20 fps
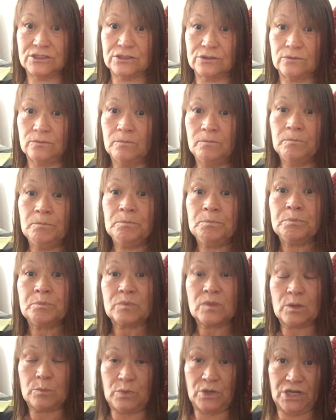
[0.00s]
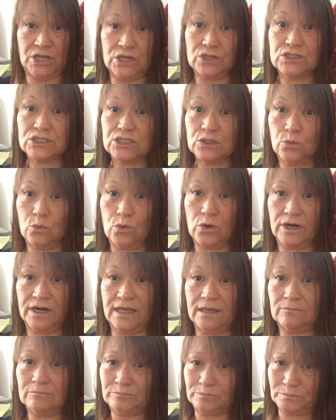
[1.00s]
to. But here's the
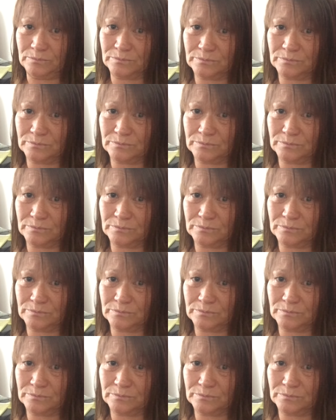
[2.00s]
warning.